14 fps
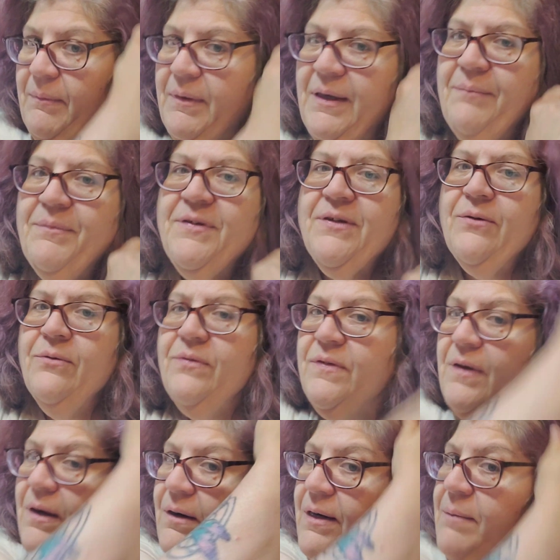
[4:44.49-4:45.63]
And I'm so
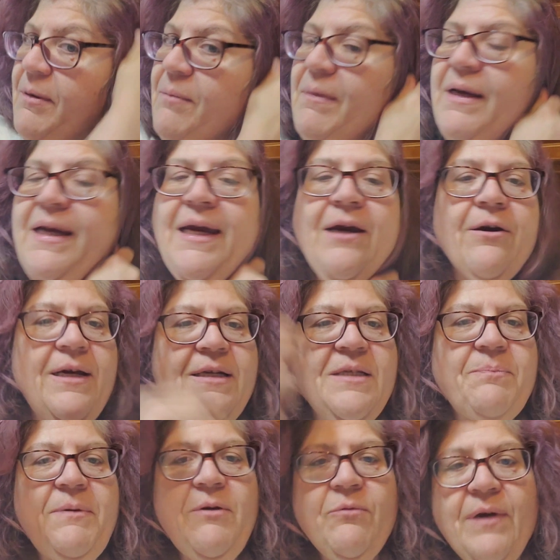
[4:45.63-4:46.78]
sorry about my hair.
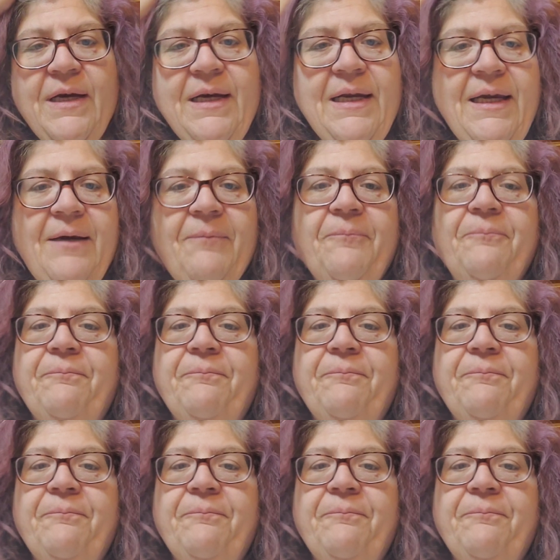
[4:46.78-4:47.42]
It's been raining.